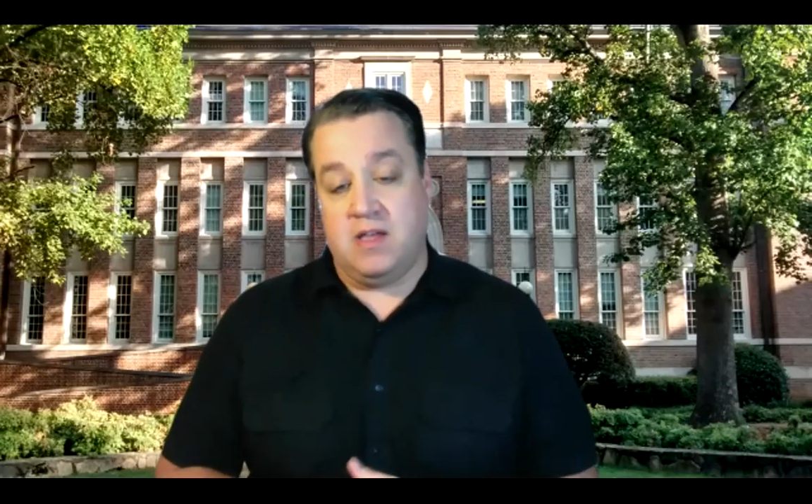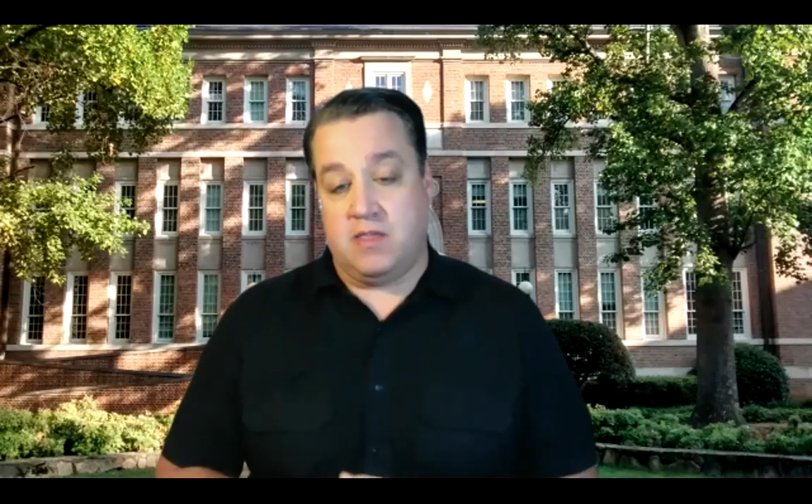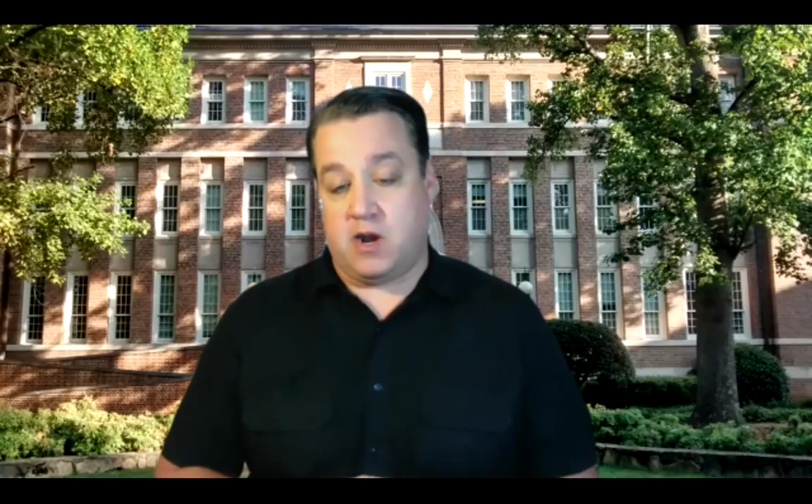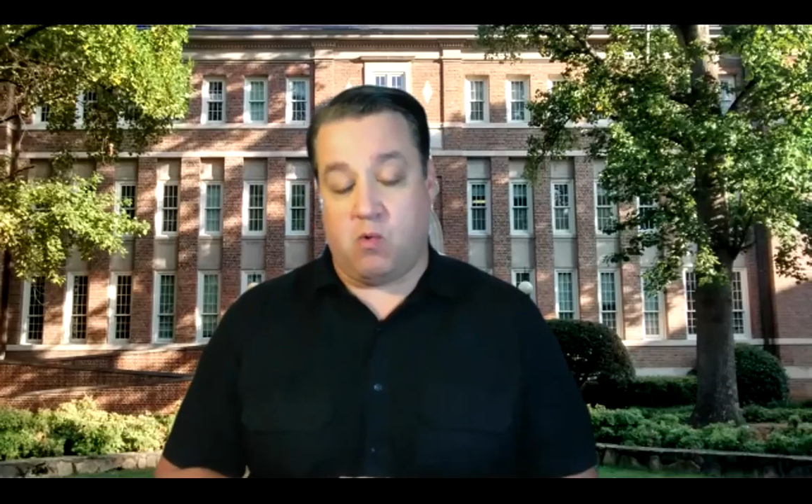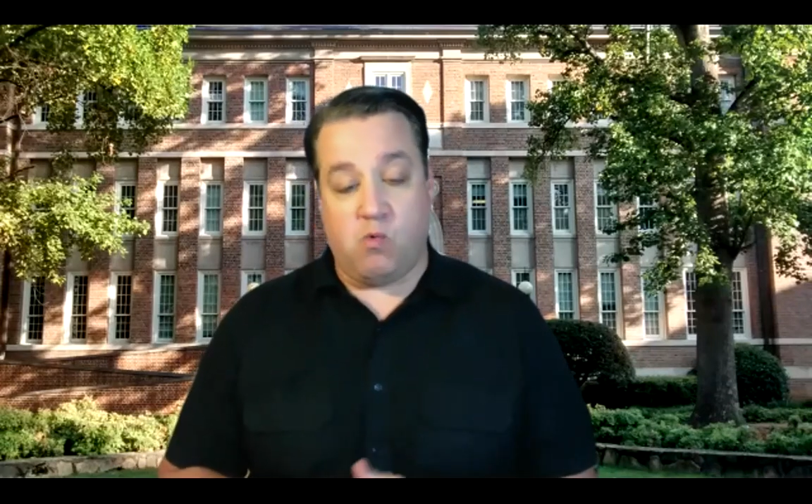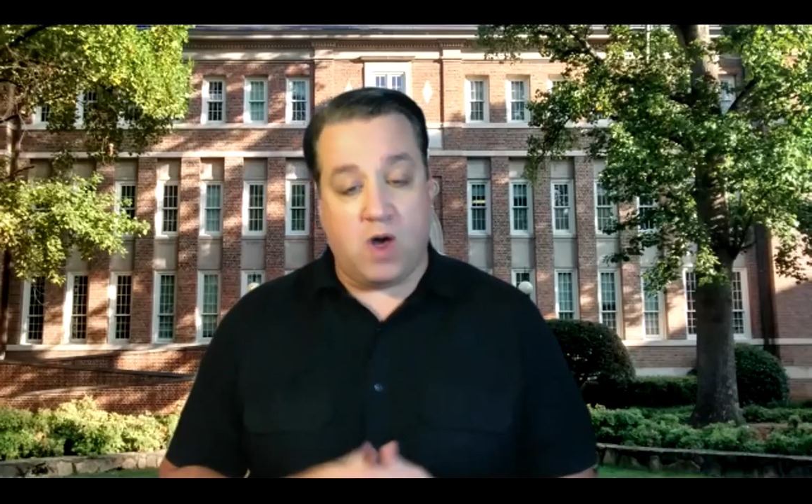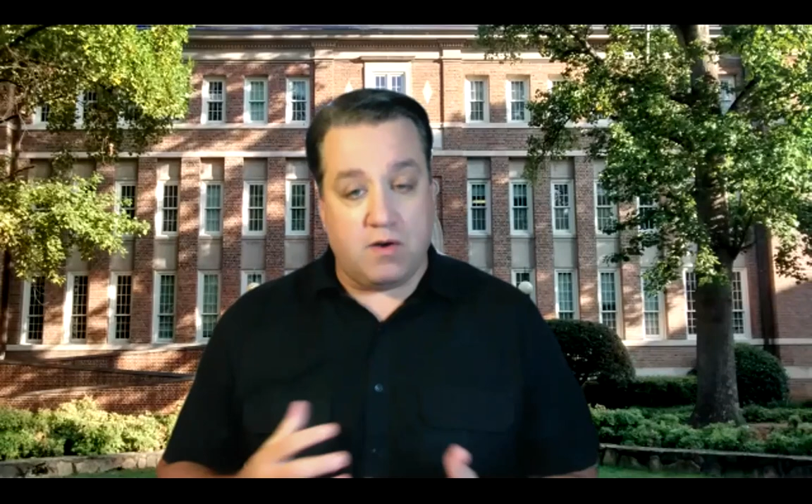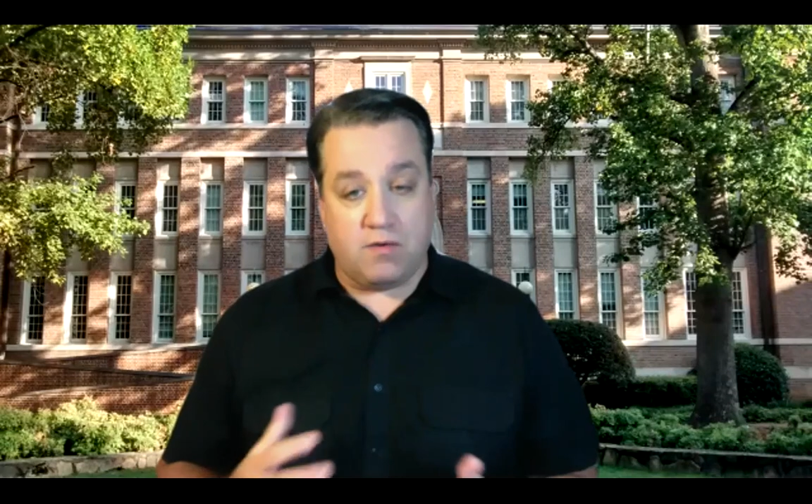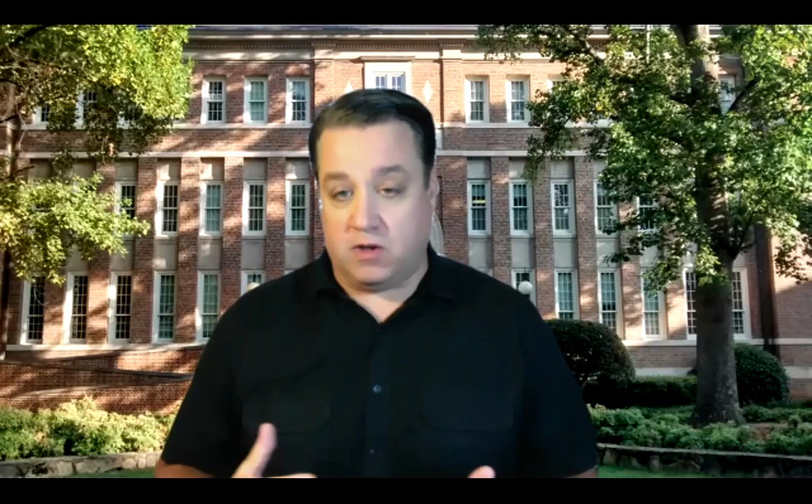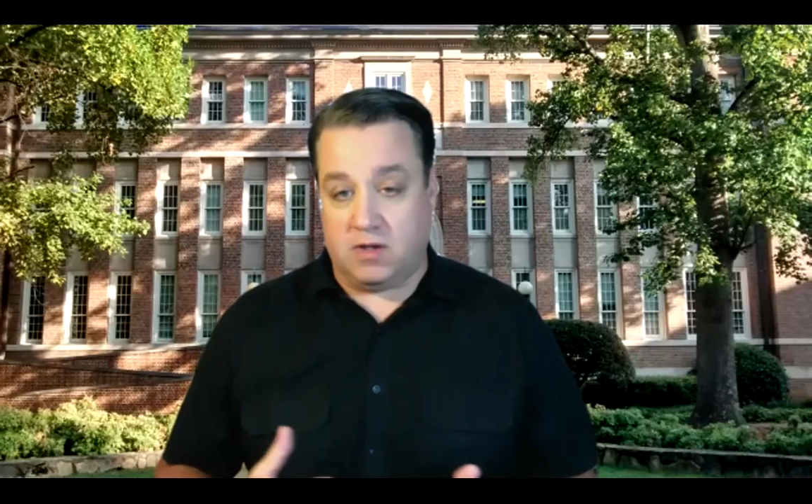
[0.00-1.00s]
that are
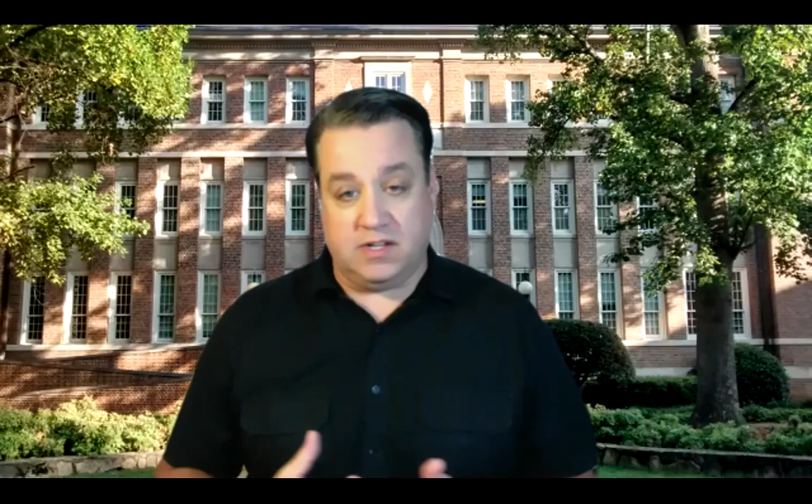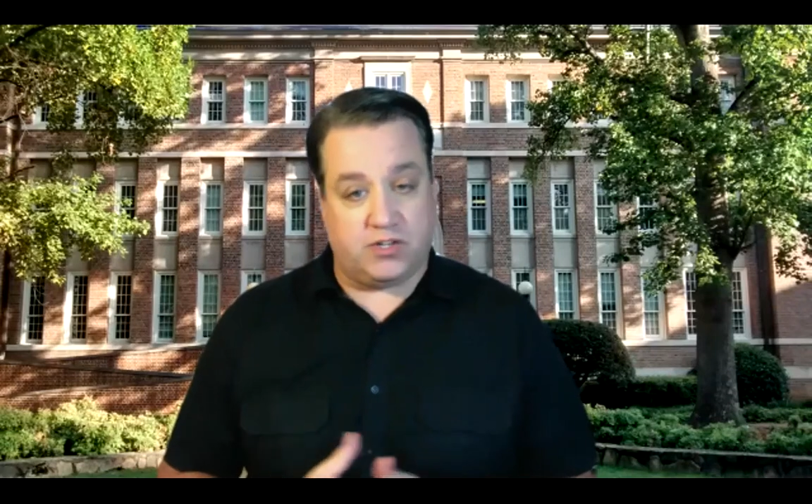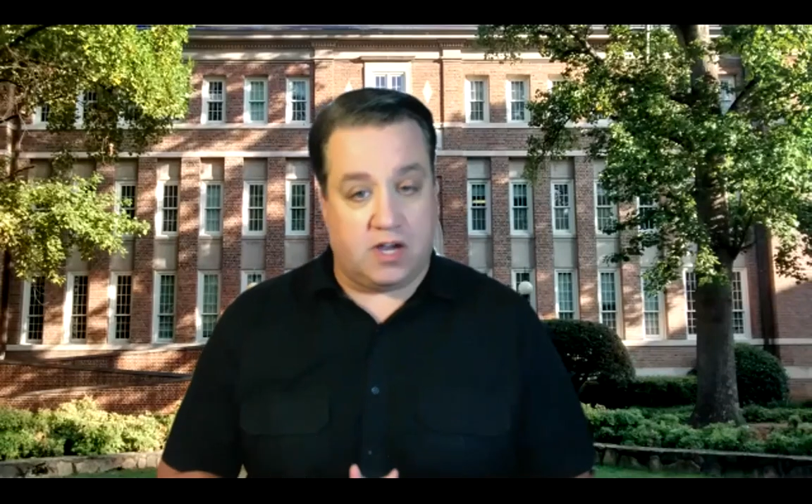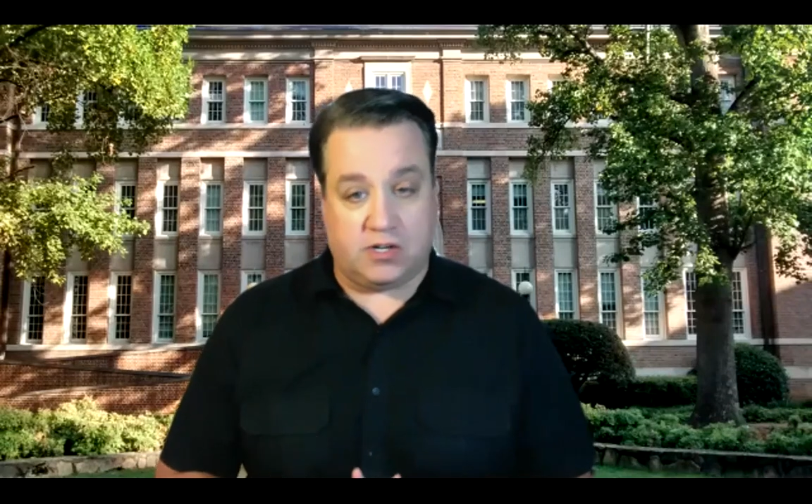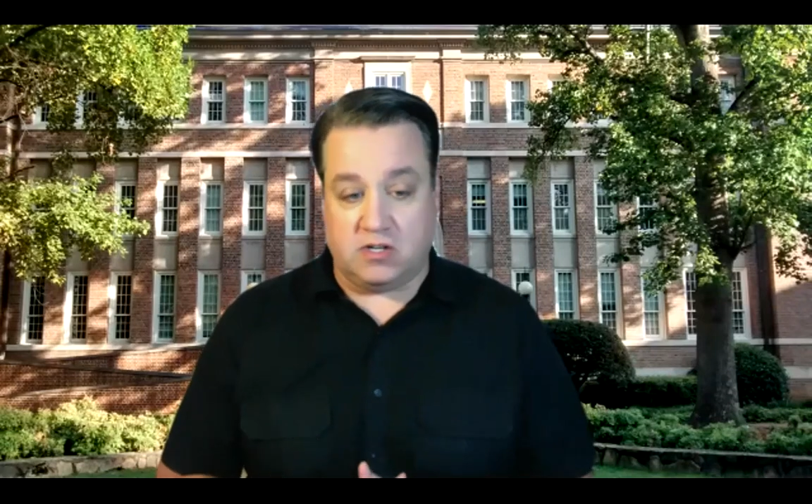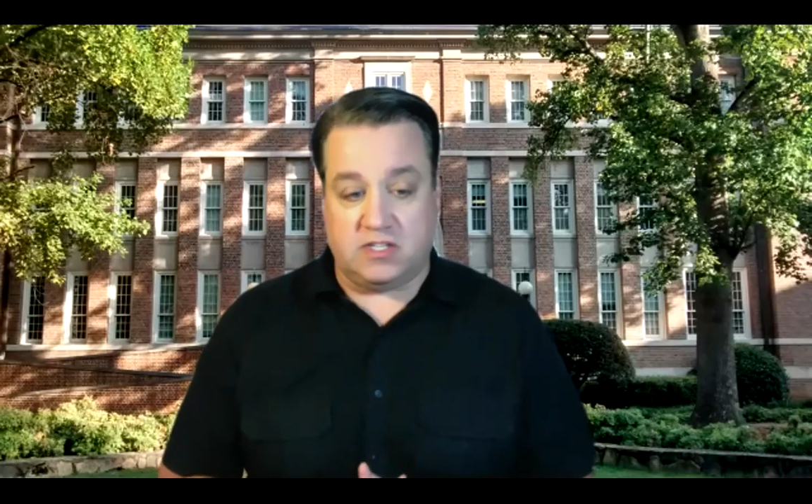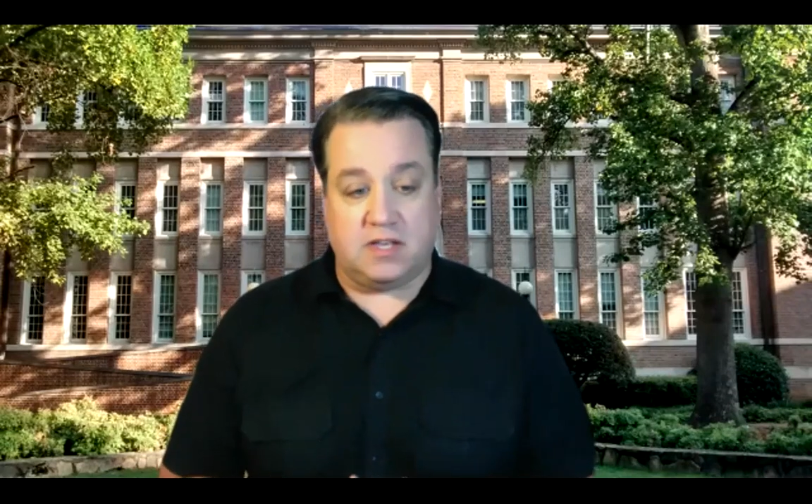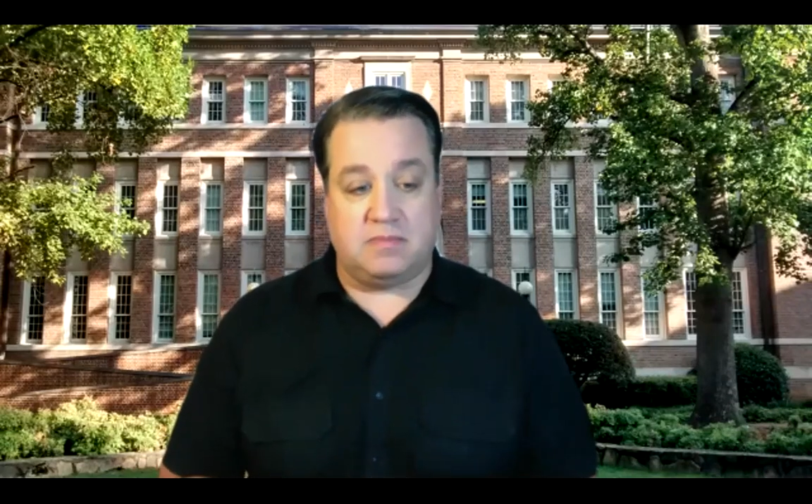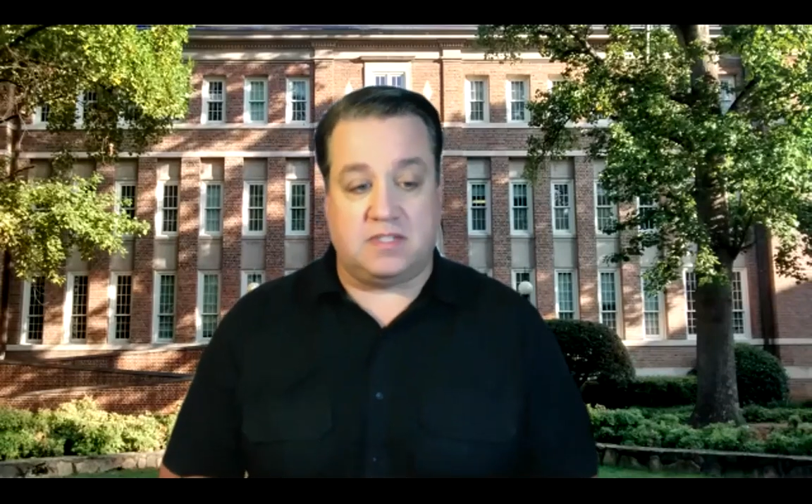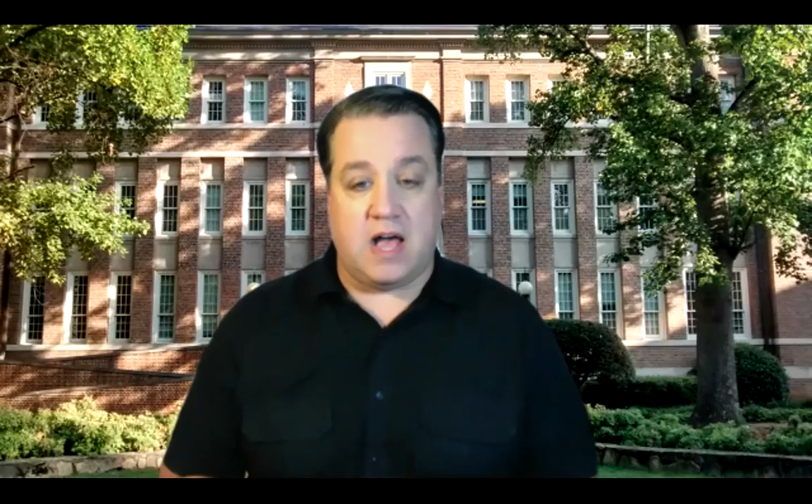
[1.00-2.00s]
wonderful instructors
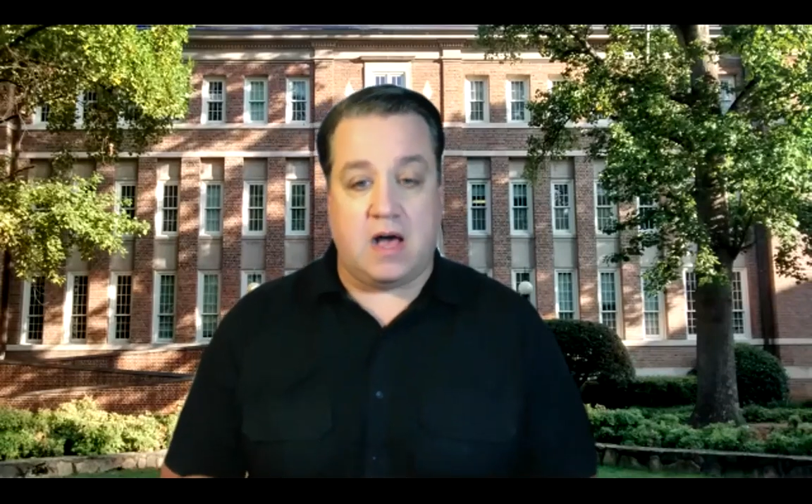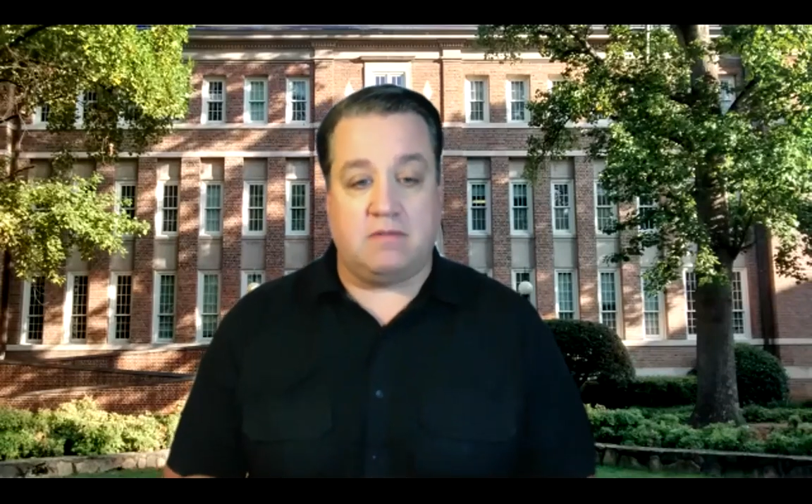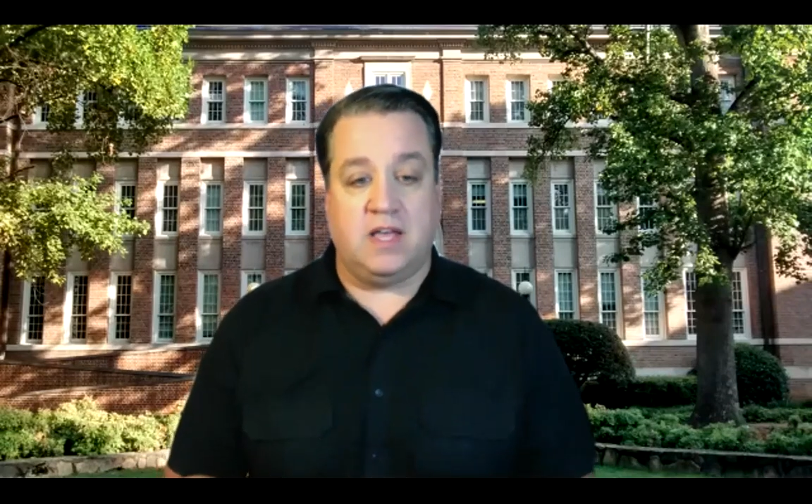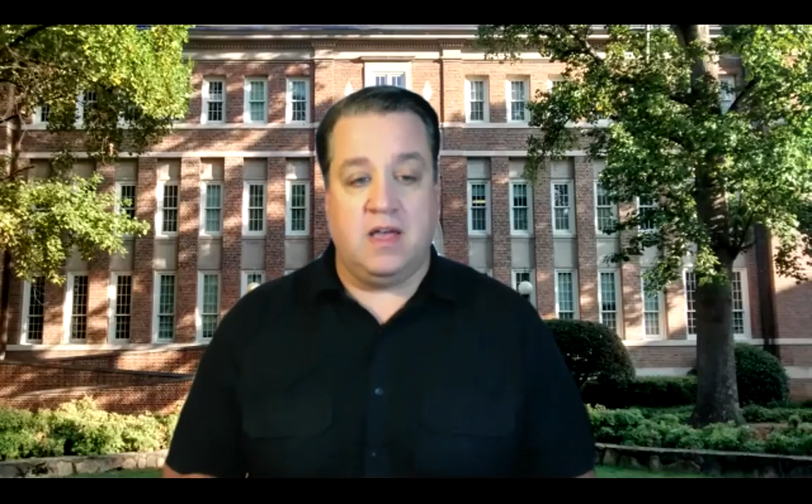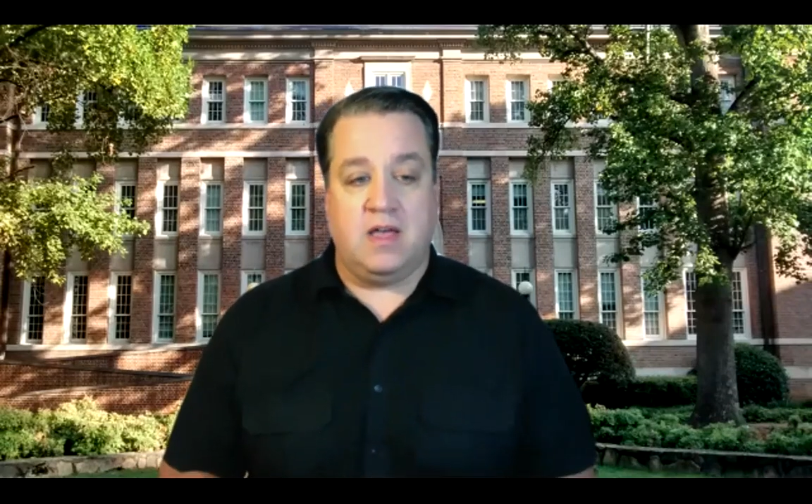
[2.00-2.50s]
themselves